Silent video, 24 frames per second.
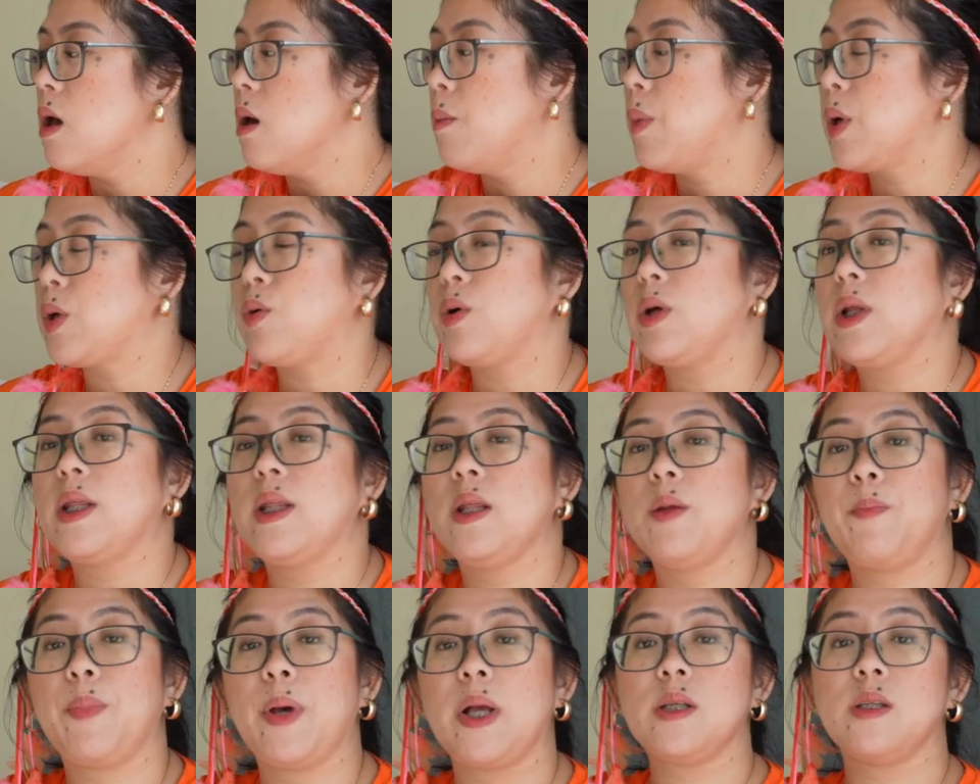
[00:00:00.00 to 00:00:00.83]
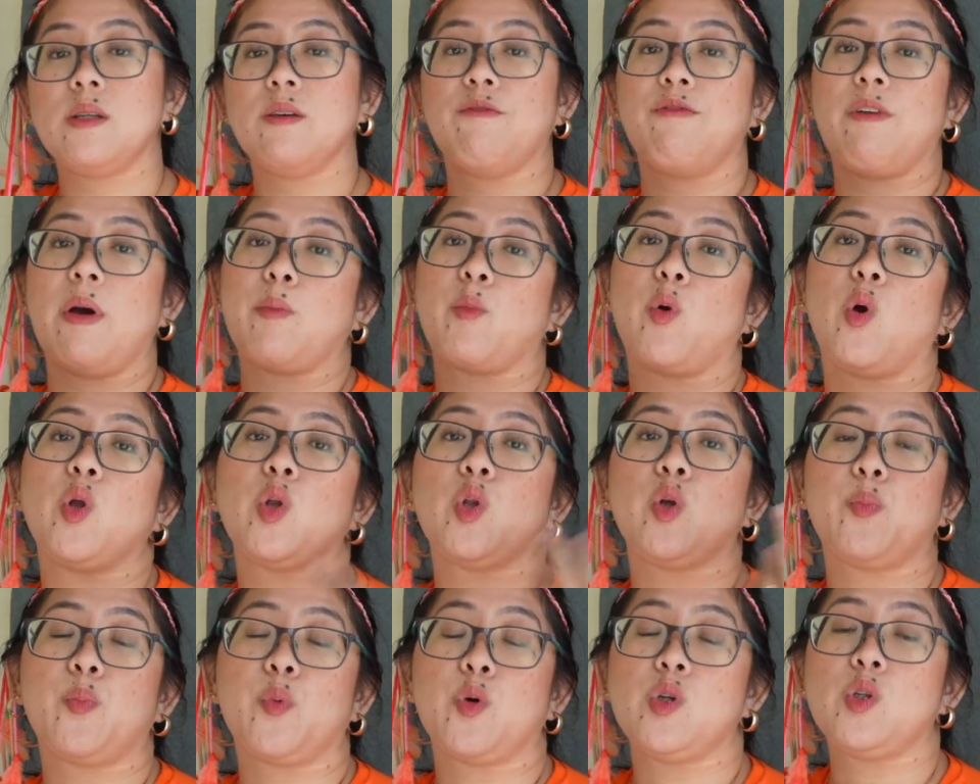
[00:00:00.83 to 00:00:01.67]
but really depends if i'm going
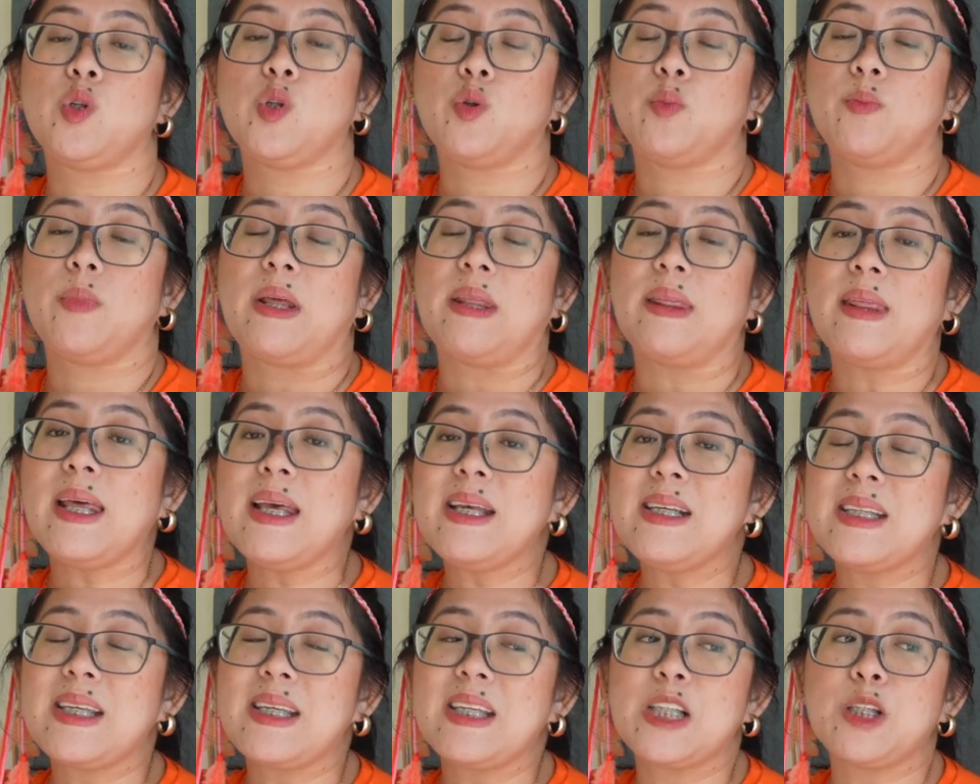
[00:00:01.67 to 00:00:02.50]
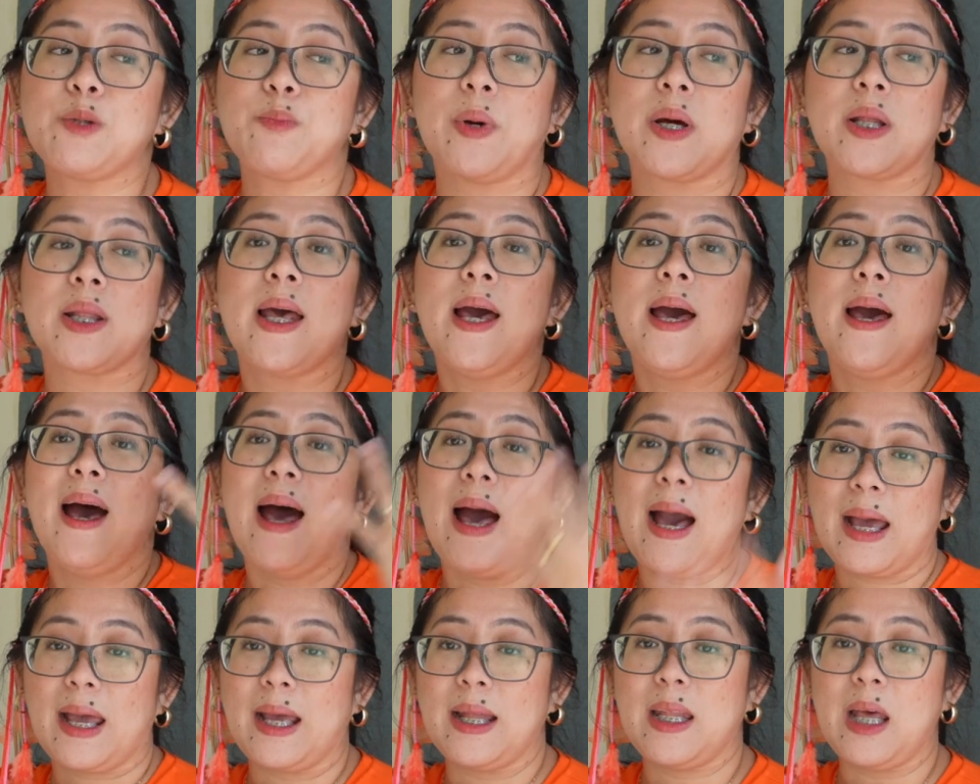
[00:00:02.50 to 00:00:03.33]
to pursue my thesis but
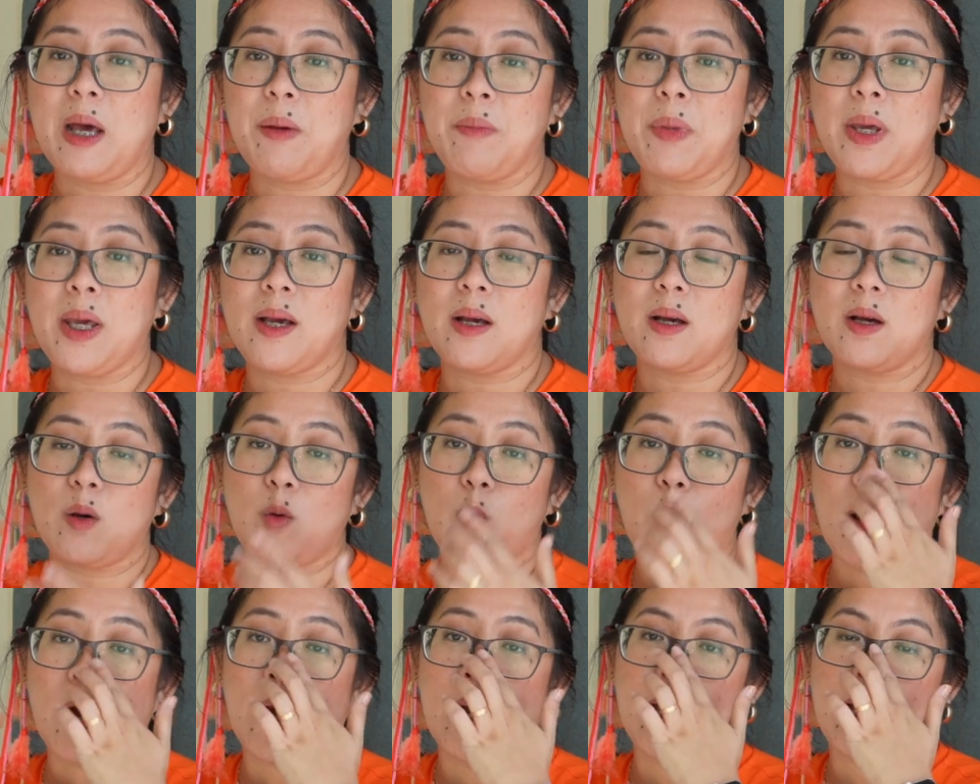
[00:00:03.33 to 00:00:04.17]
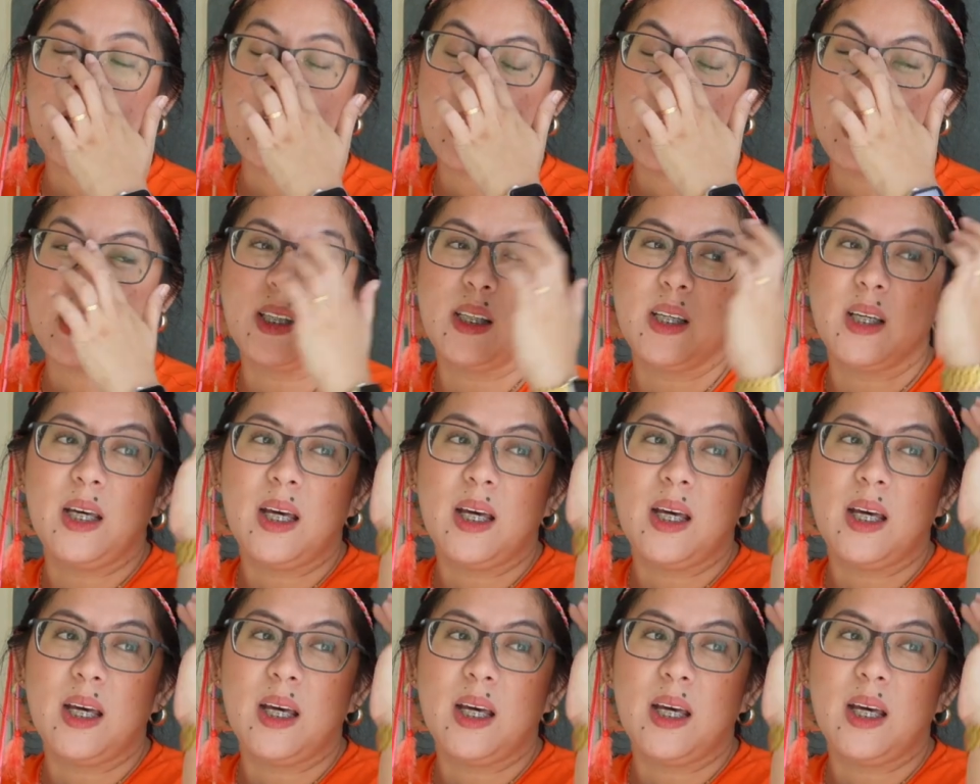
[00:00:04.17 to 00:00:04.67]
academic wise